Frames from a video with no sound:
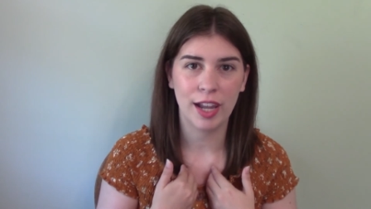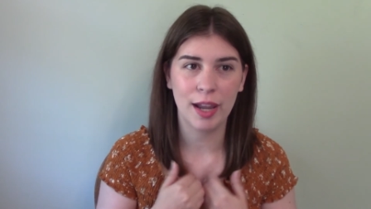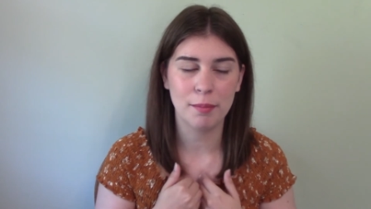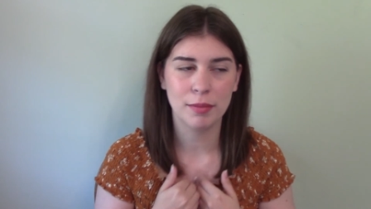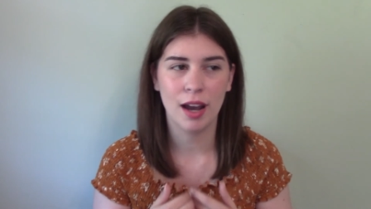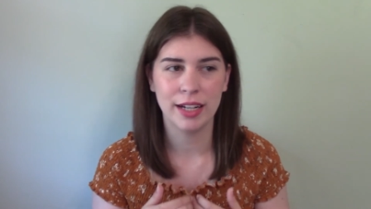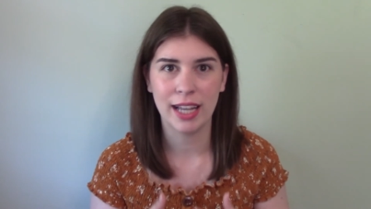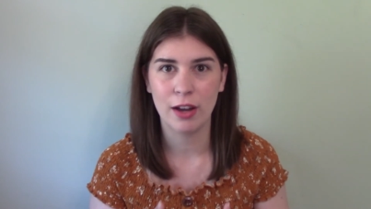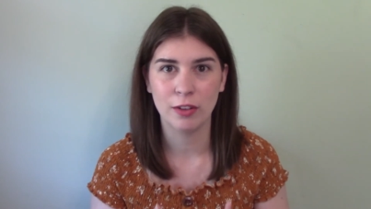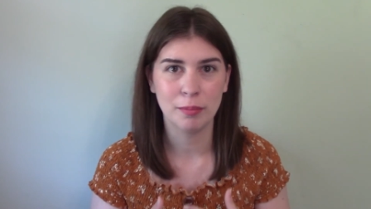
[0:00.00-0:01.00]
am
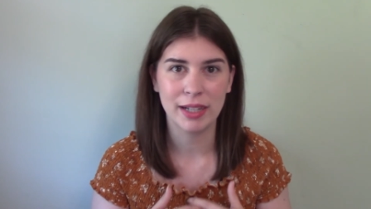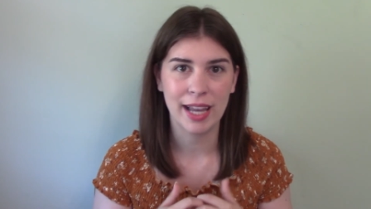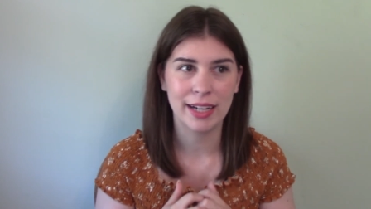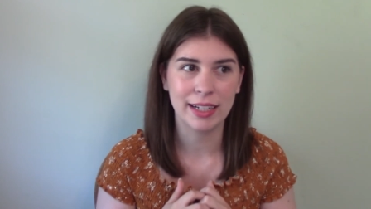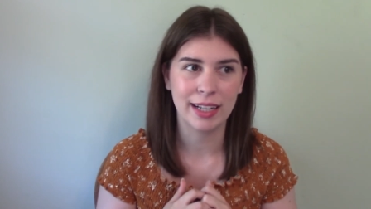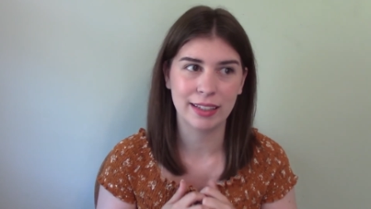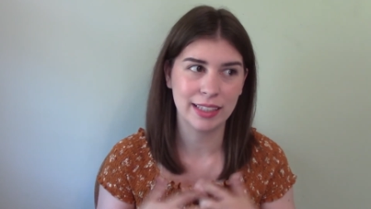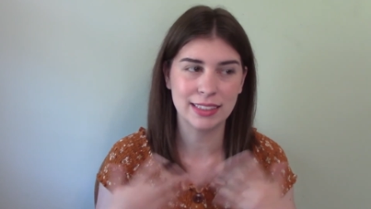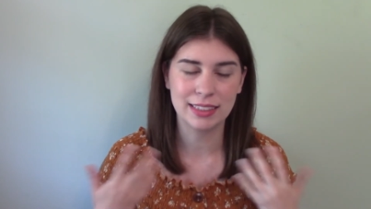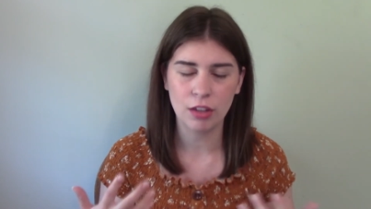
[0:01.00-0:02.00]
cutting out in my editing,
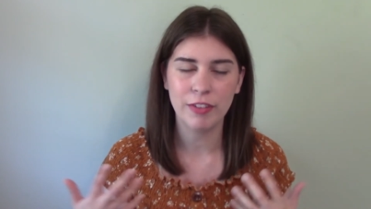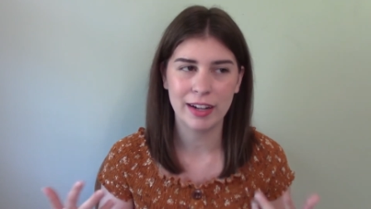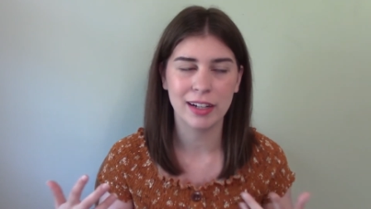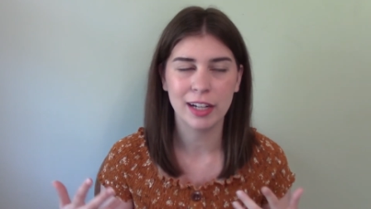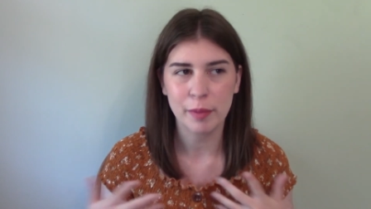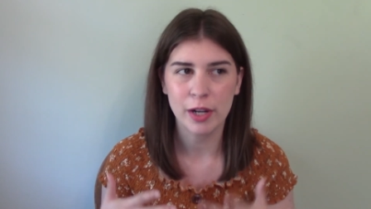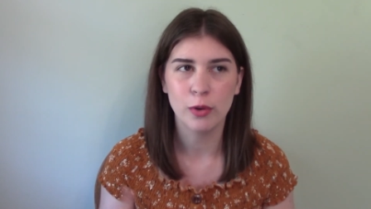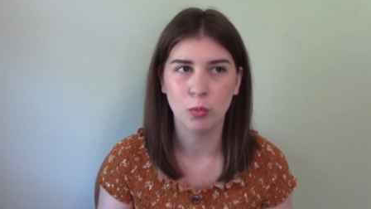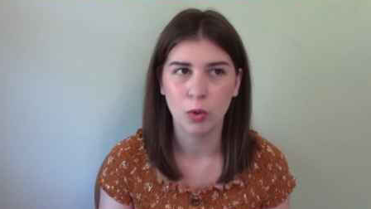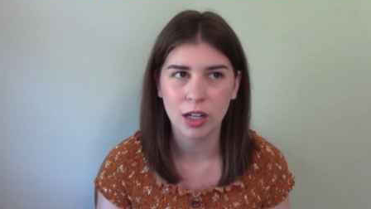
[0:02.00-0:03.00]
like self-editing my
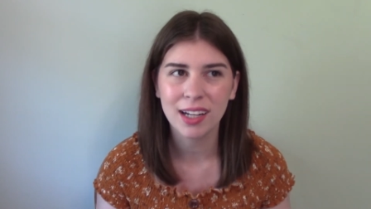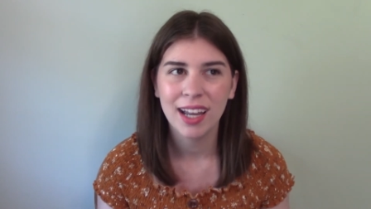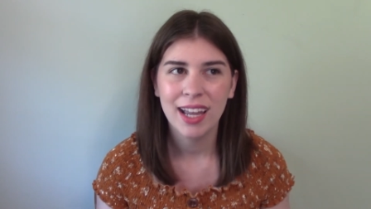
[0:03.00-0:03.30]
own work,